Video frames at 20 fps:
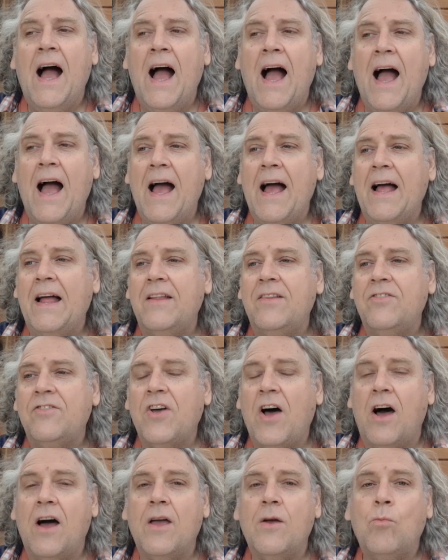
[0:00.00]
and
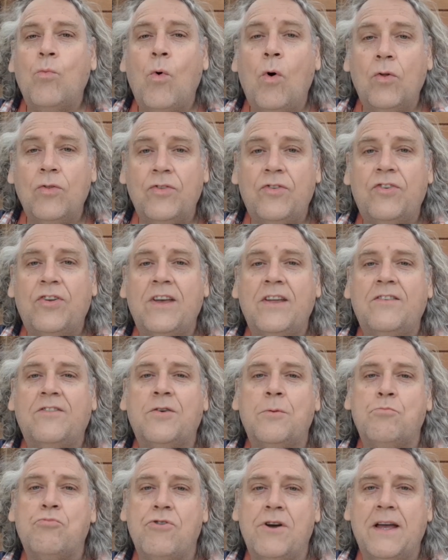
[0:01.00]
i wanted to
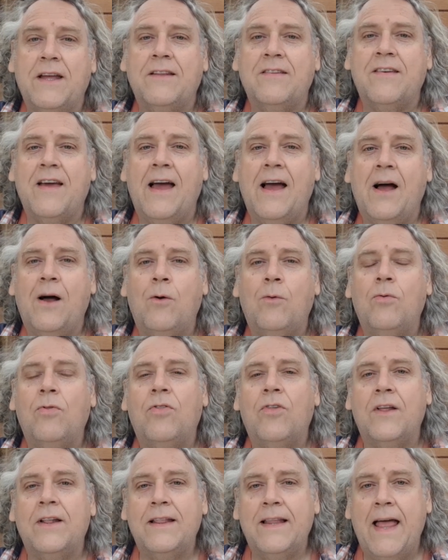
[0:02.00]
bring down
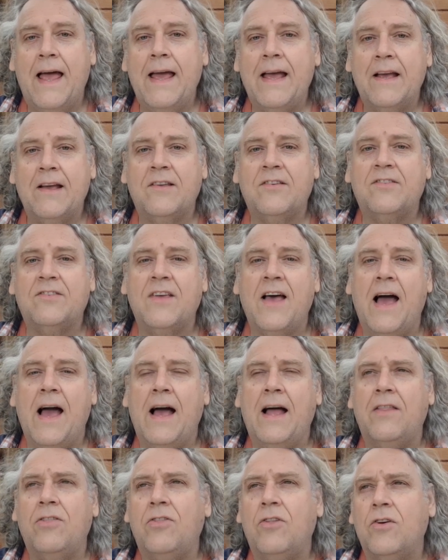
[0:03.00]
the legs
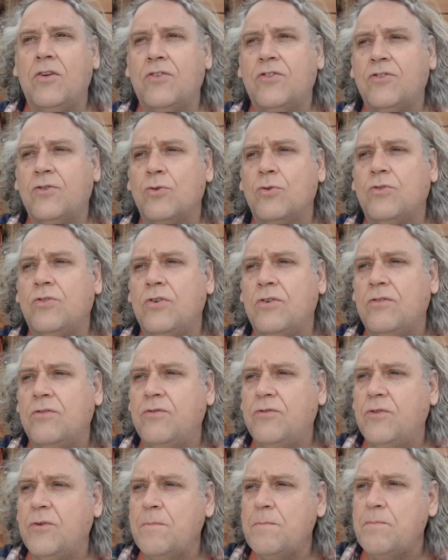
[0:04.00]
and the sort
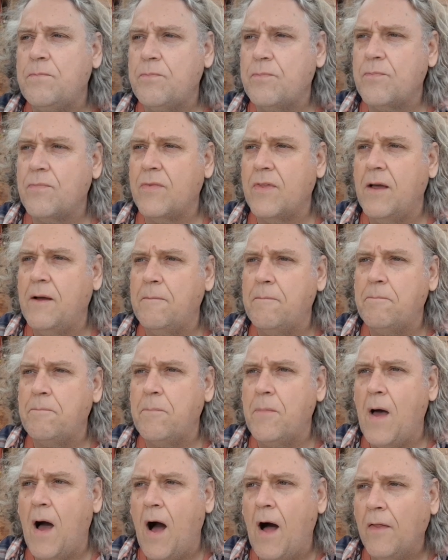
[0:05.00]
of
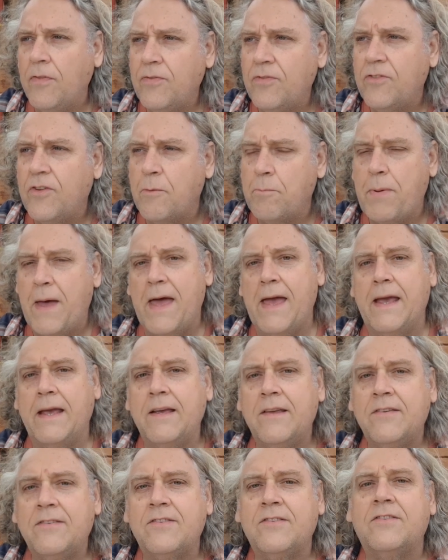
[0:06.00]

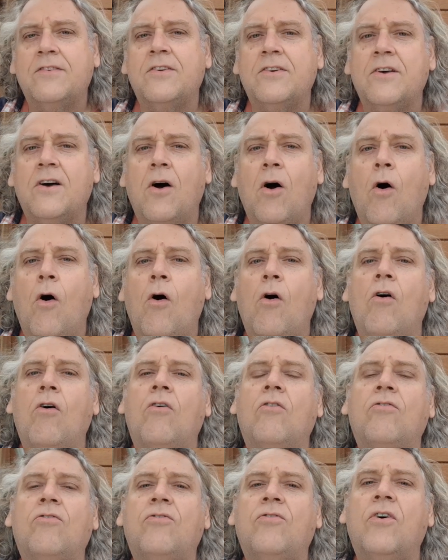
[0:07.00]
underbase
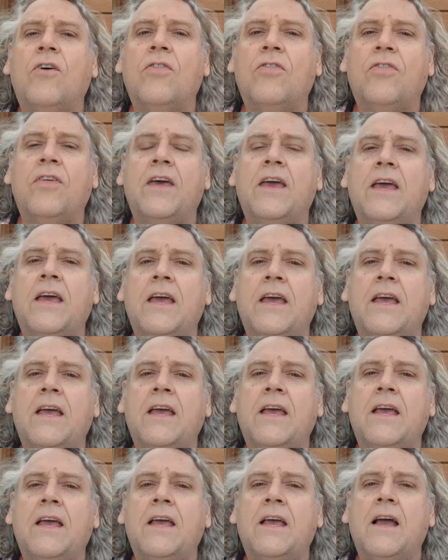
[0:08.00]
of
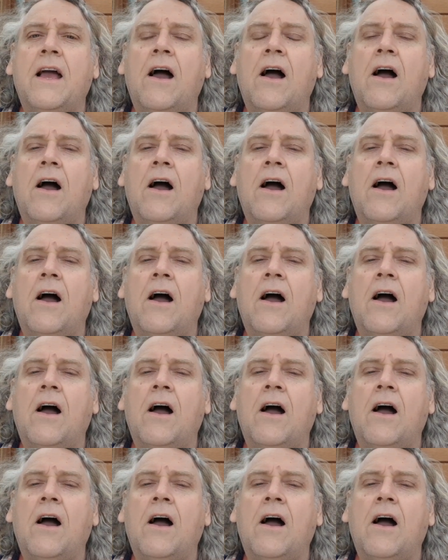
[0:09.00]
the